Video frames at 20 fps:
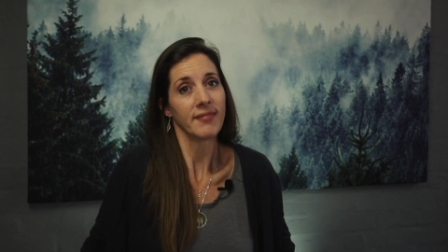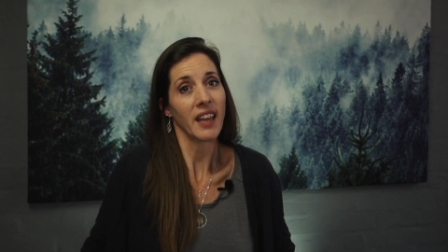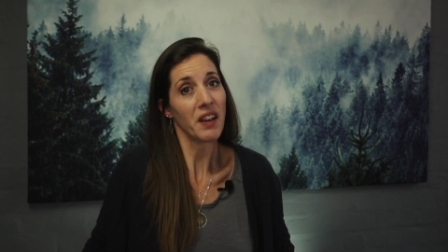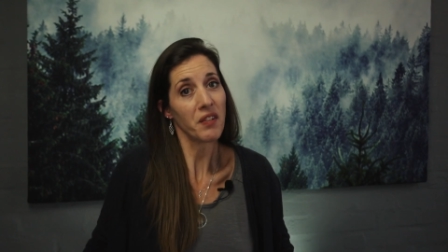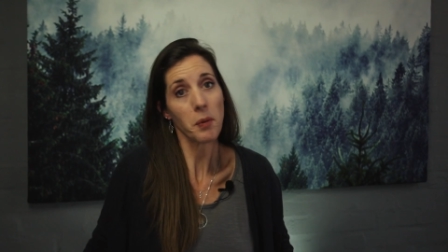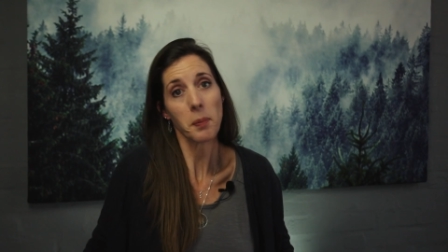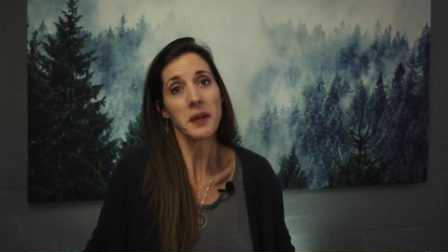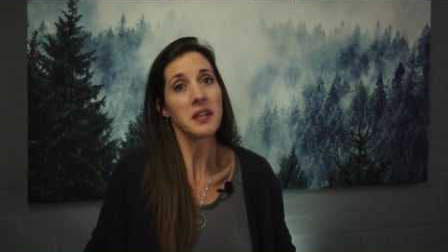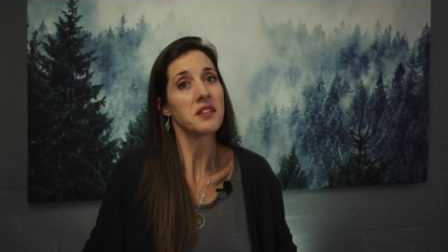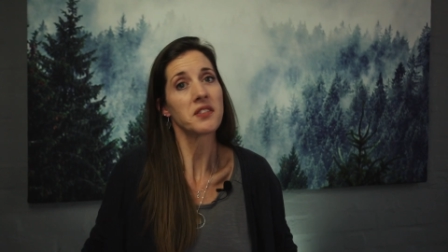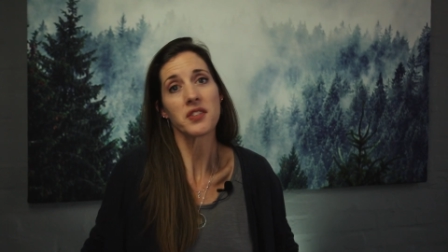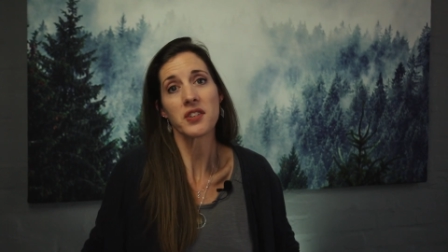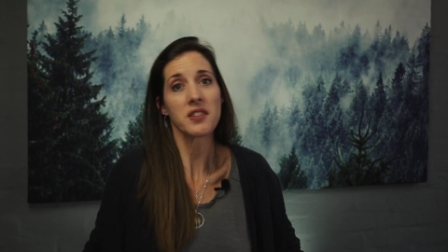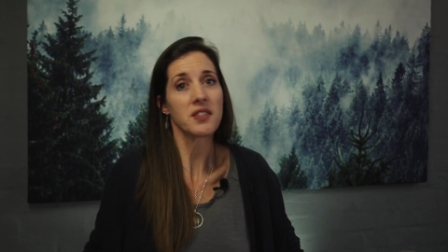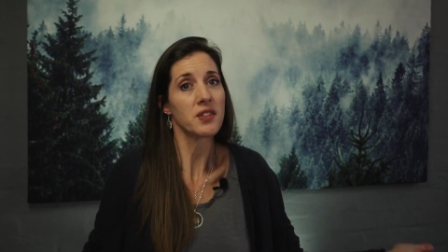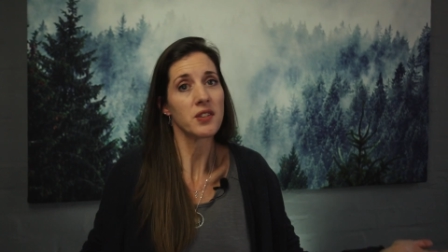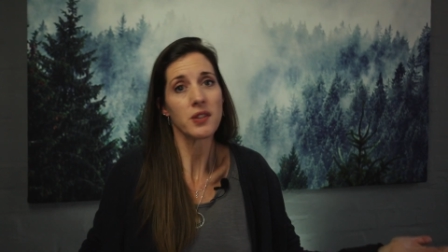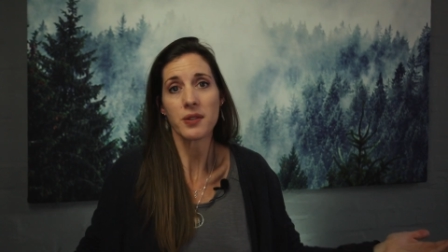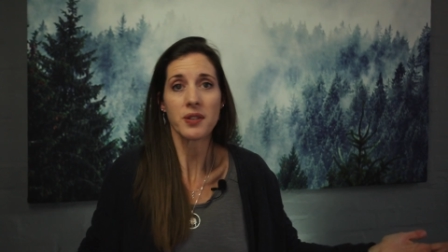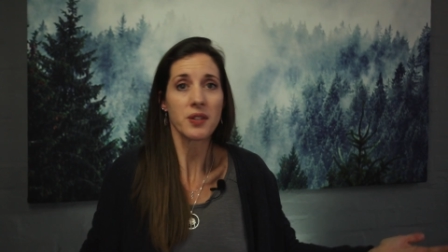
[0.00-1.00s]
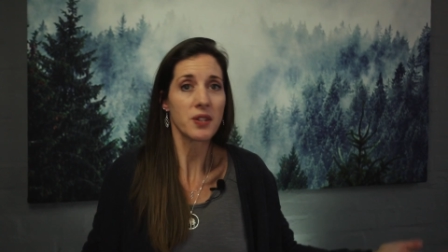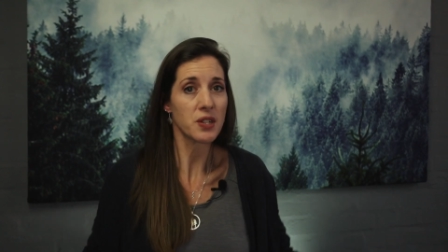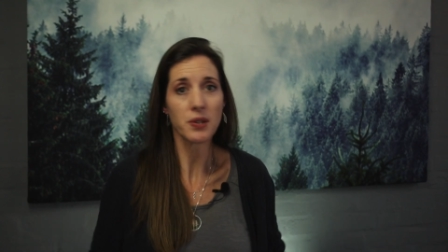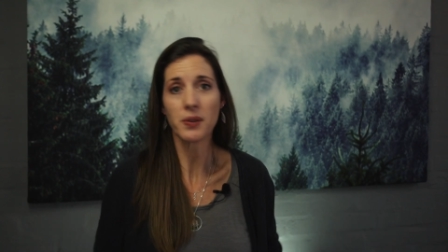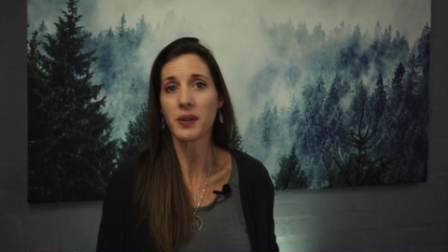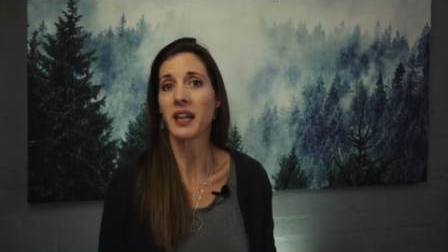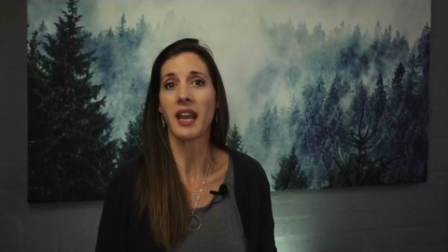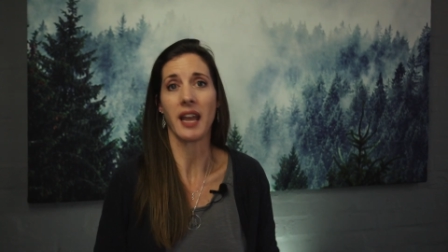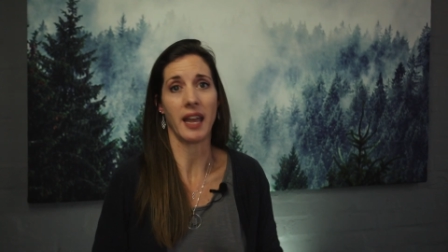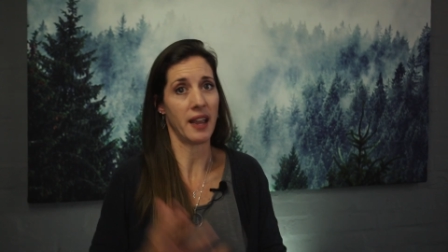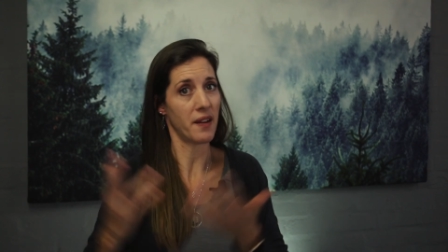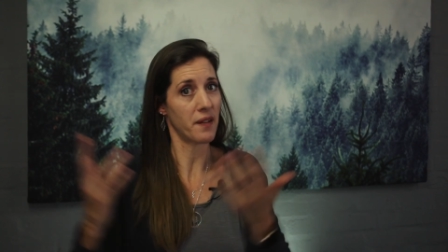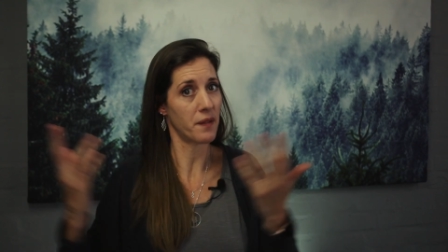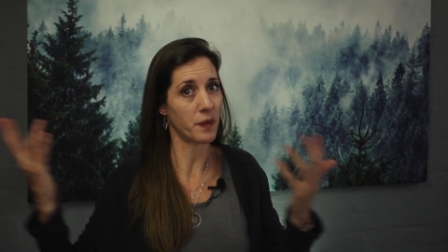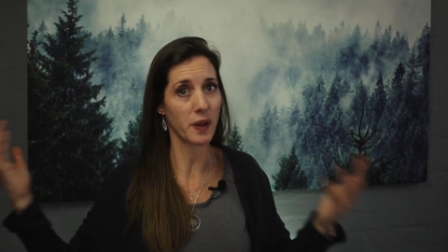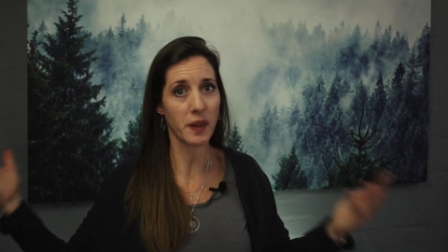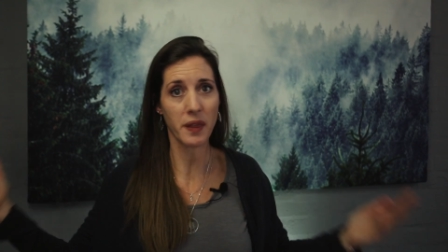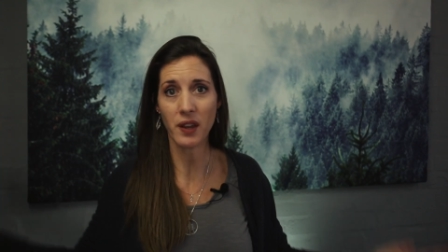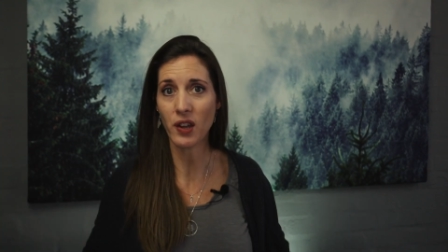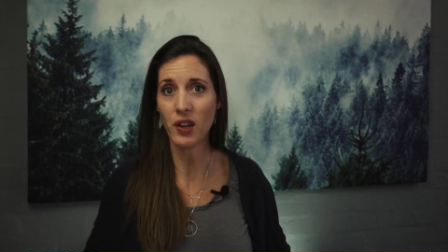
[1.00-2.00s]
everybody's just used to doing
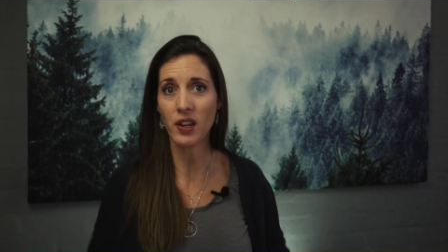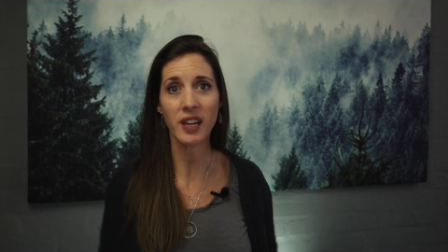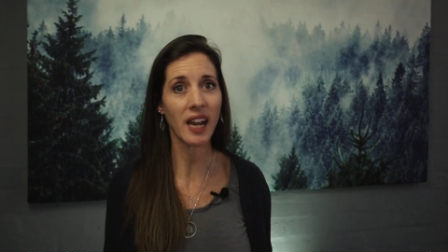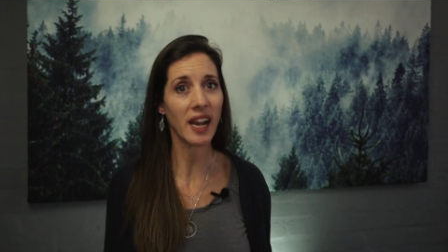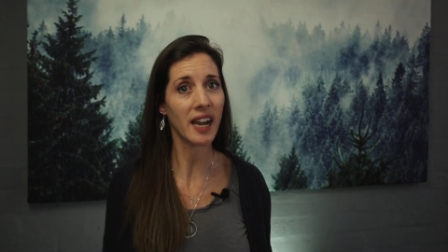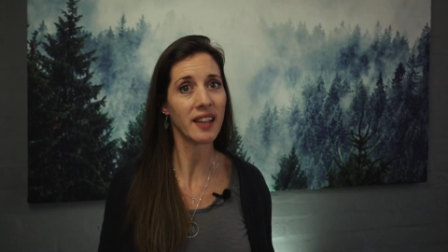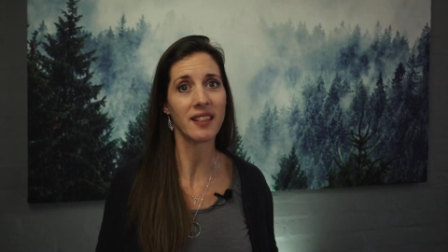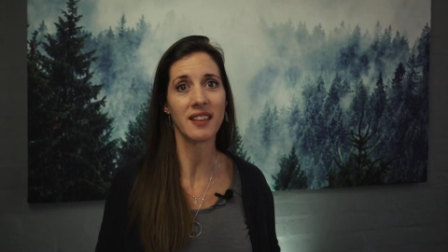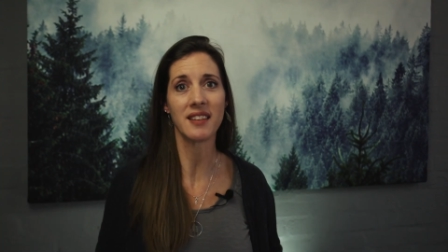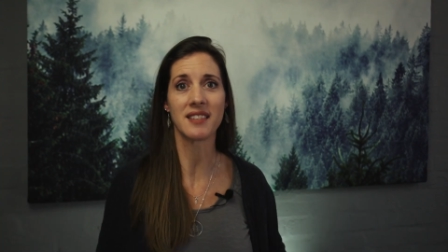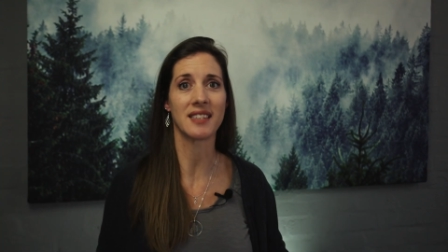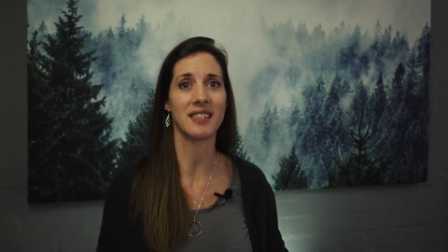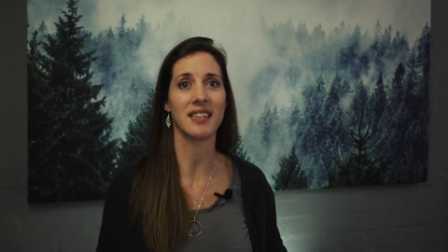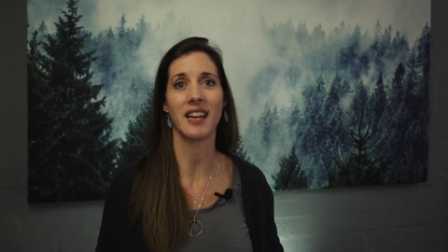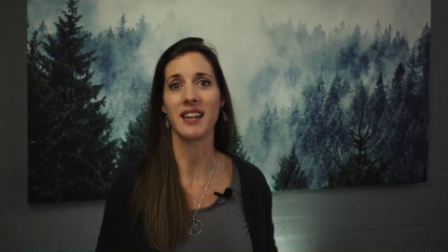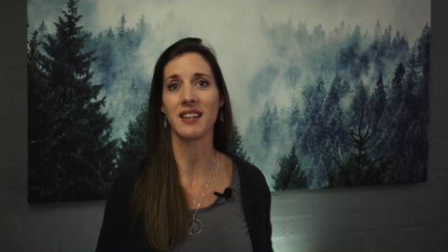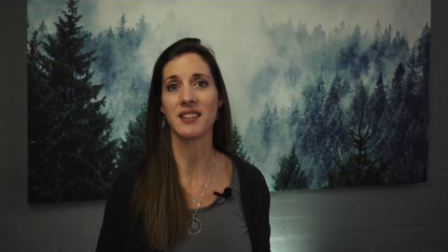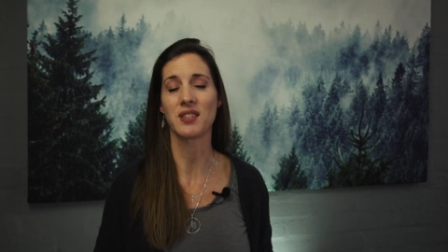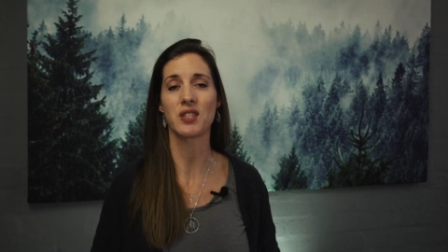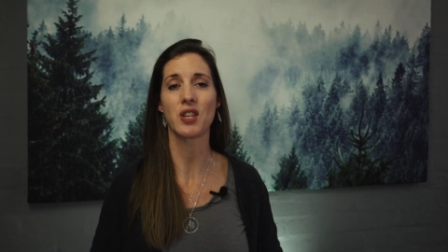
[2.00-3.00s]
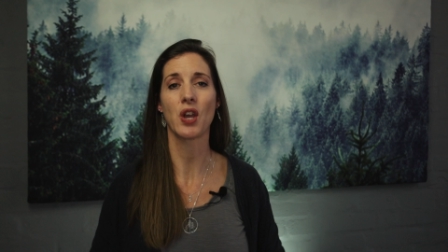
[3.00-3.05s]
everything online these days,